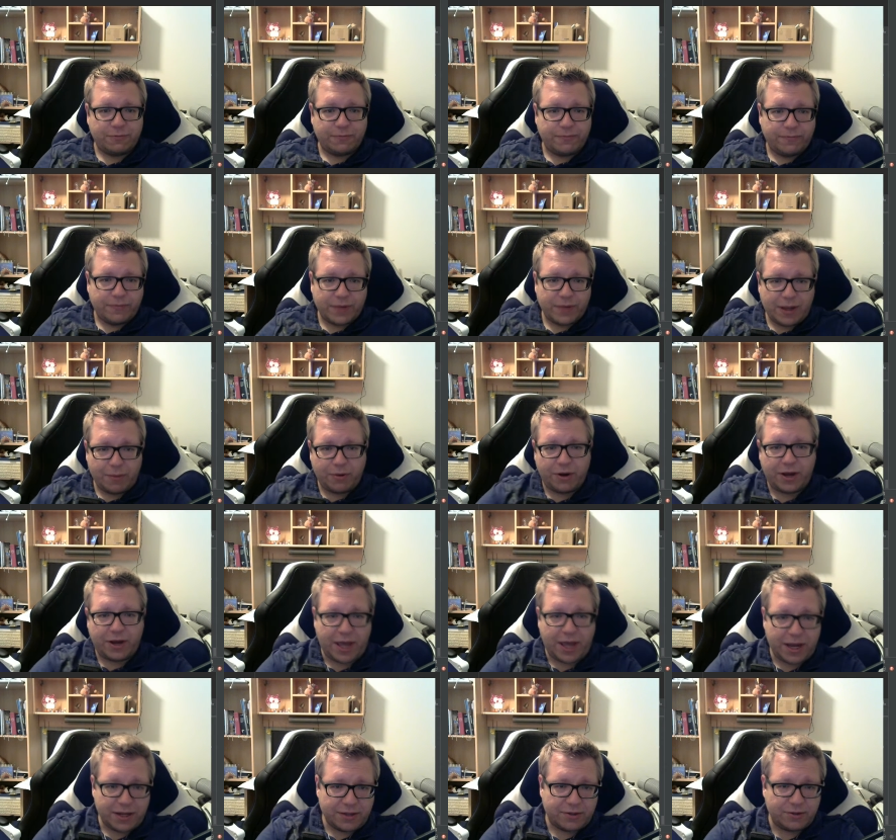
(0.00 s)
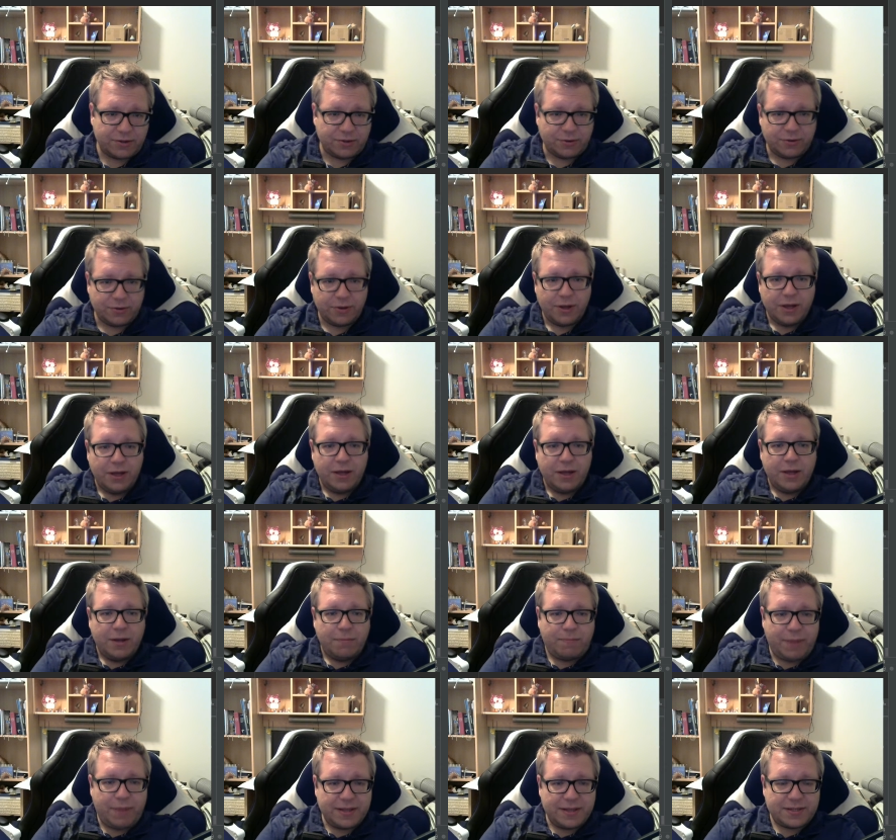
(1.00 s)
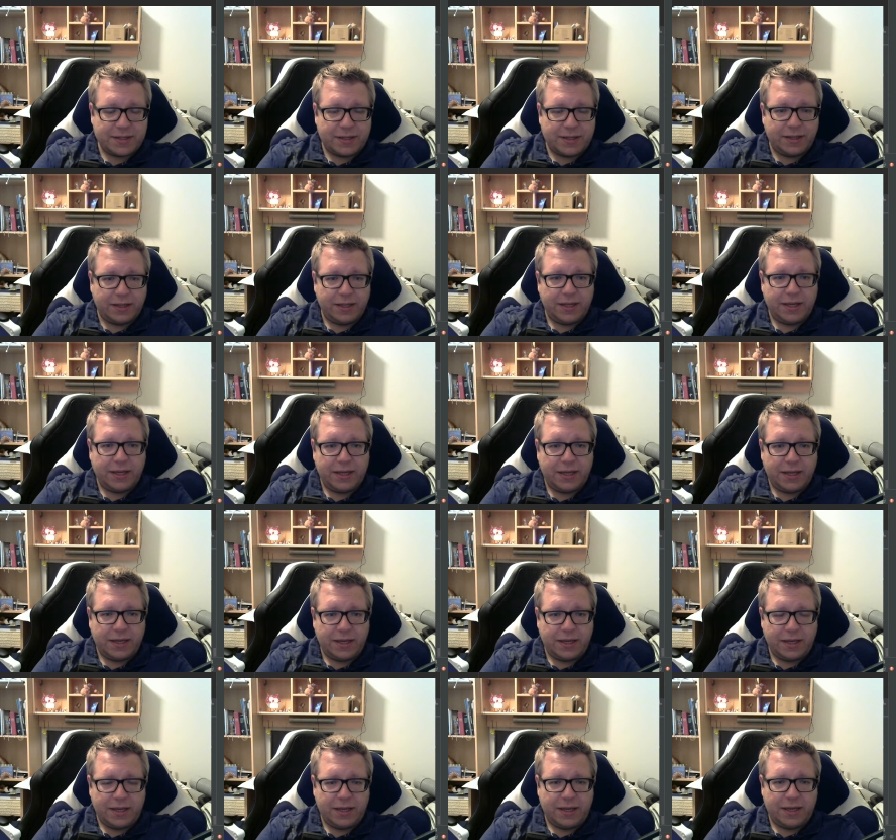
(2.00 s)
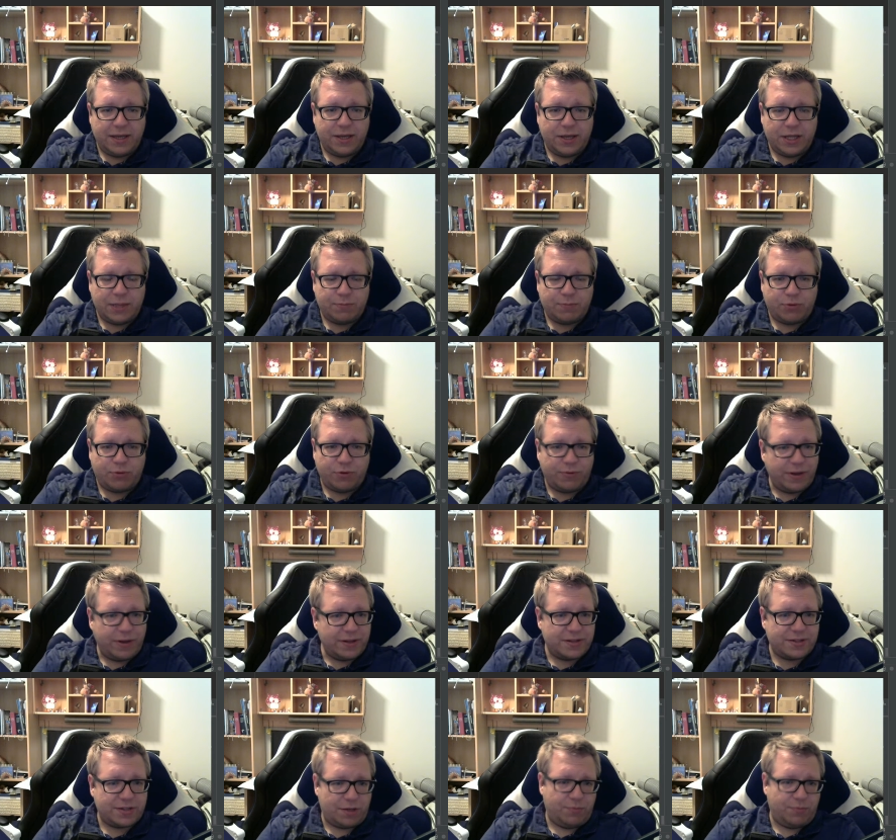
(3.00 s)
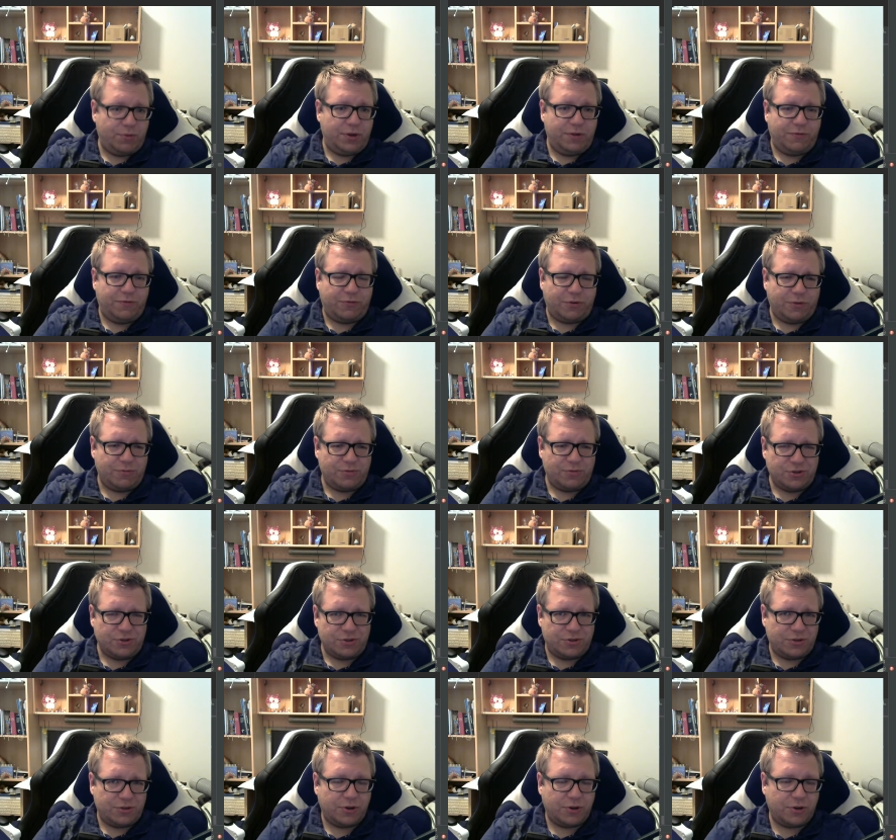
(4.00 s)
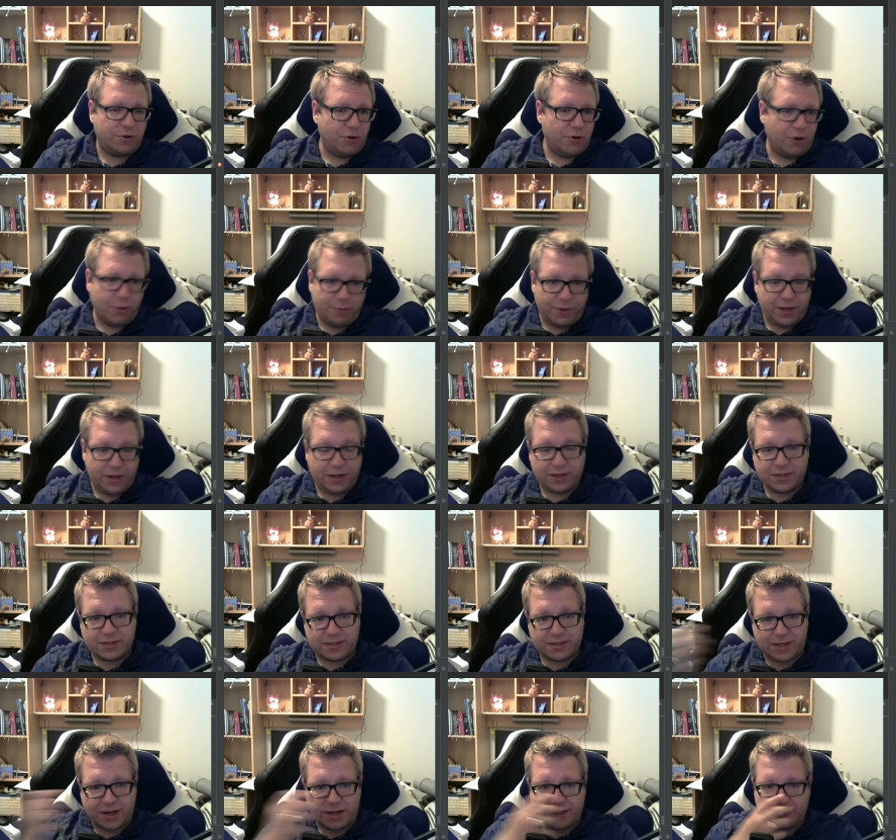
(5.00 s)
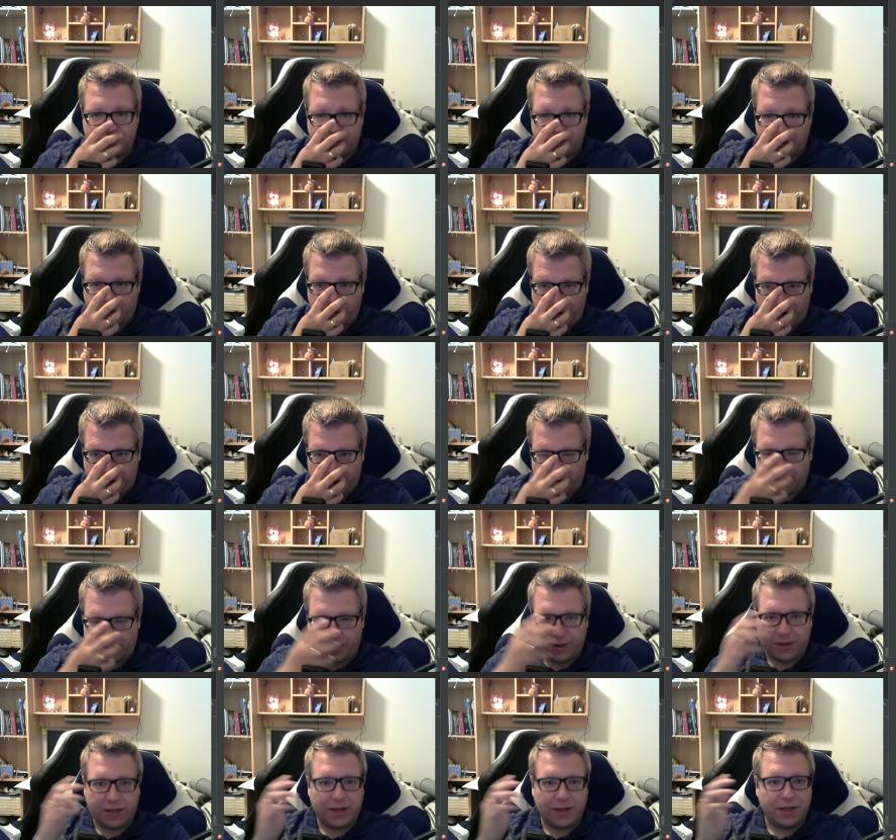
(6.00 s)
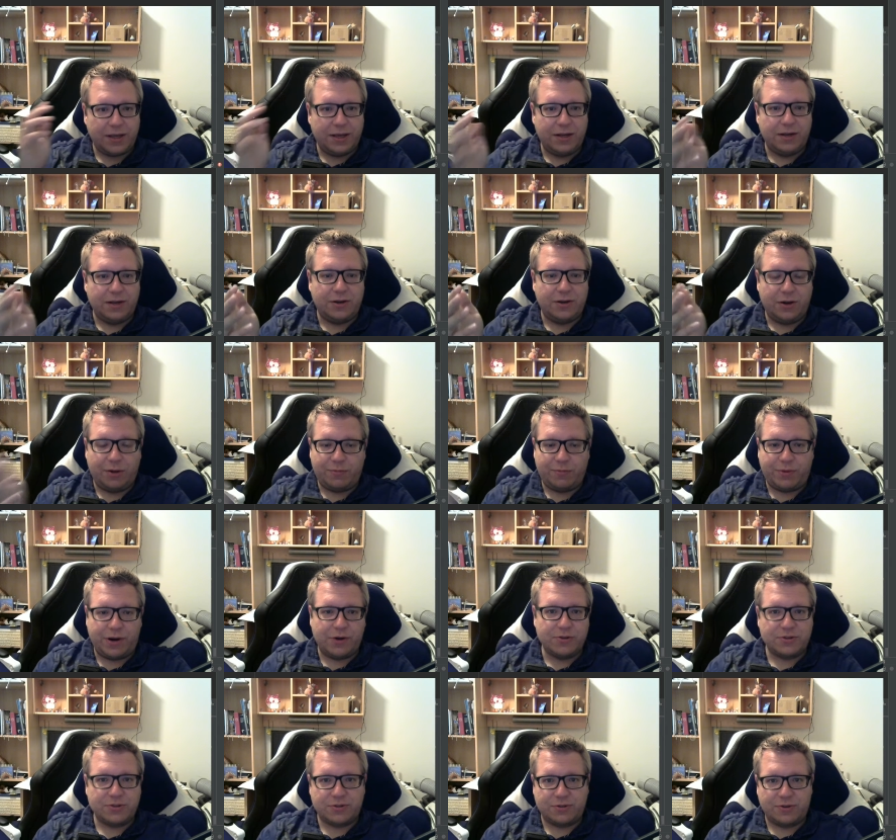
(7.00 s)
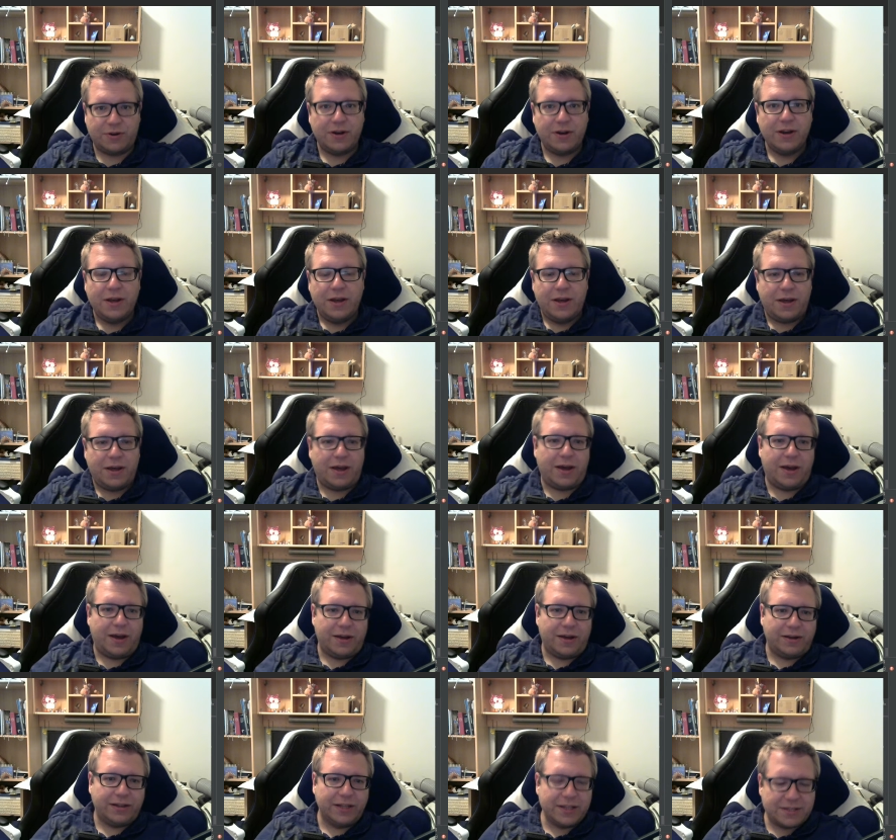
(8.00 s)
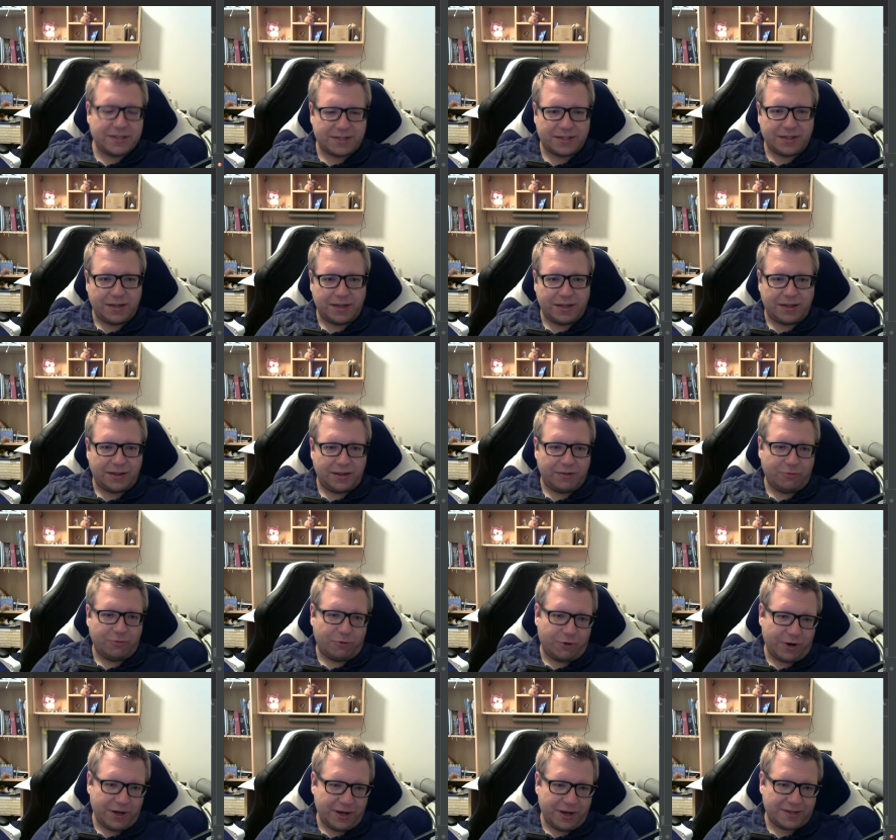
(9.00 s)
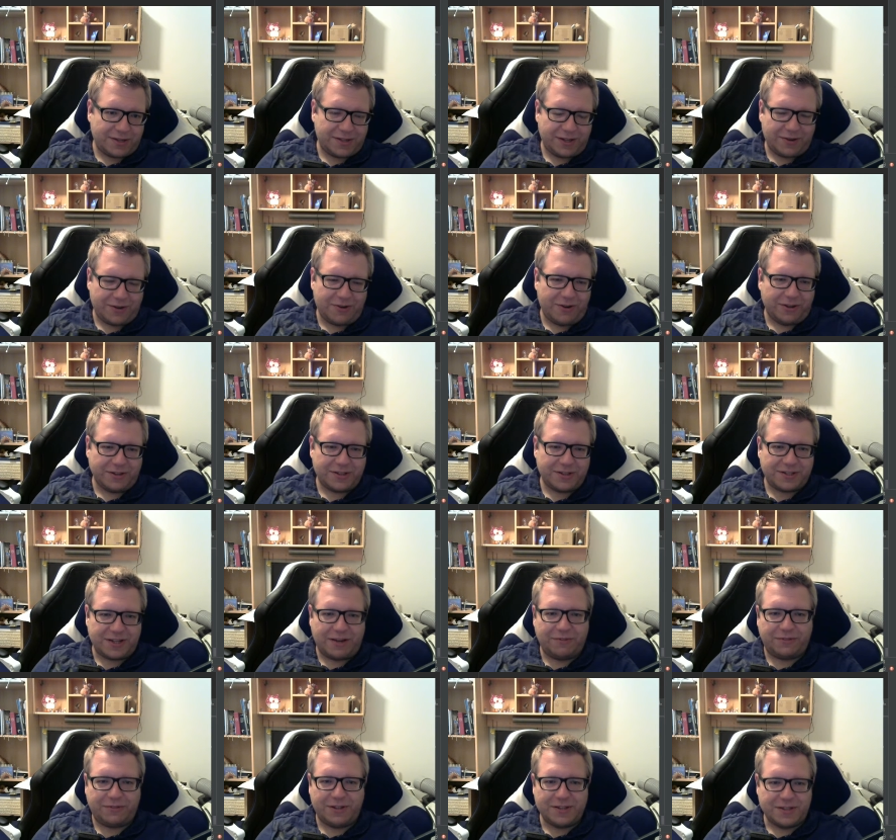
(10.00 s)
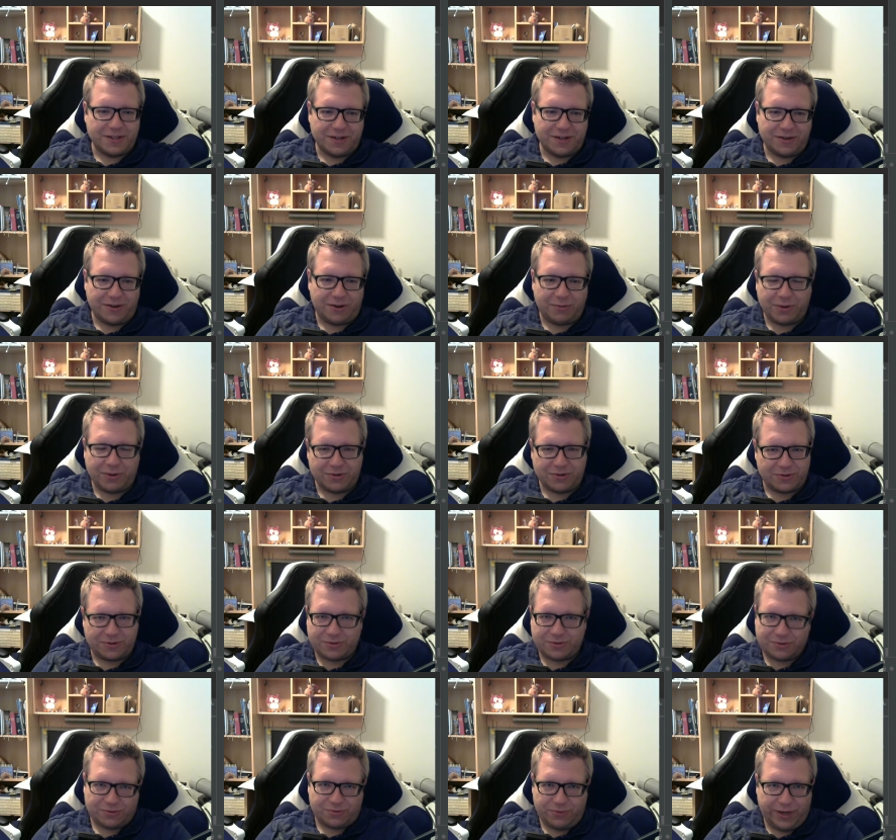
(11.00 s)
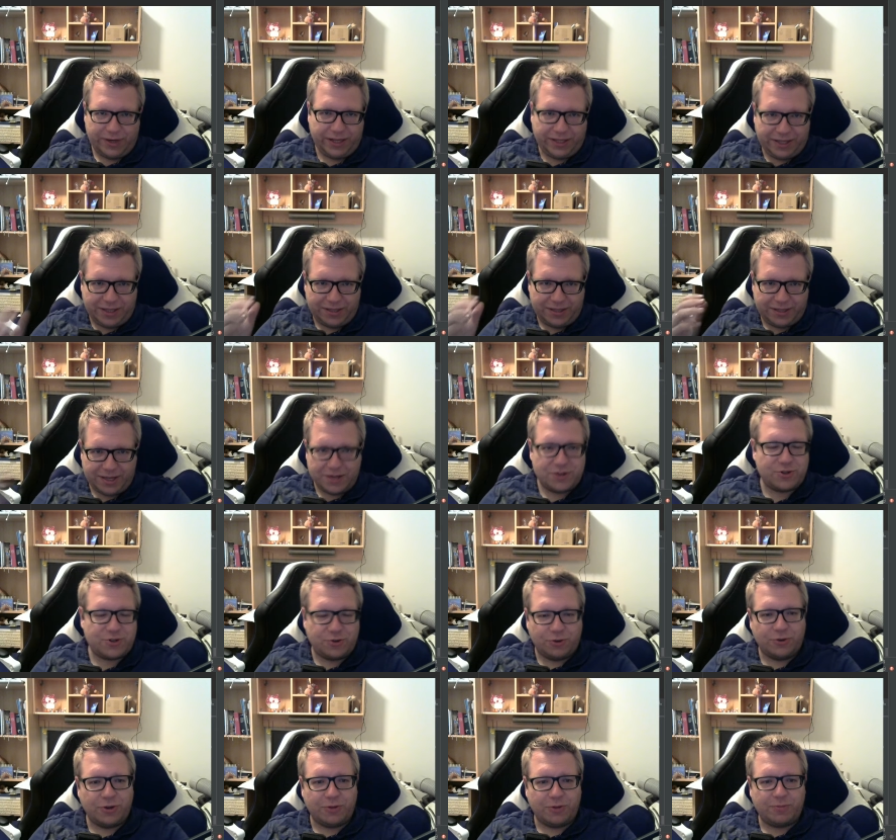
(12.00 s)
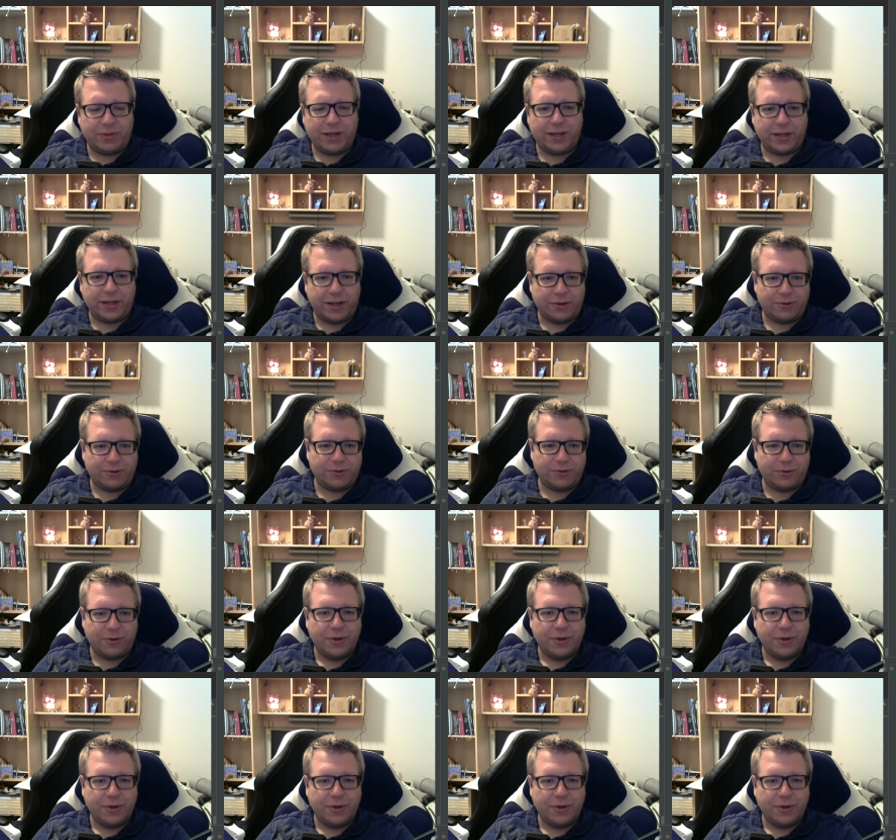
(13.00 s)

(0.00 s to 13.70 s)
I'm going to add it to. Basically, it prevents somebody from just opening the static directory in their browser and listening or indexing all the stuff that's in there, because really they should not be allowed to.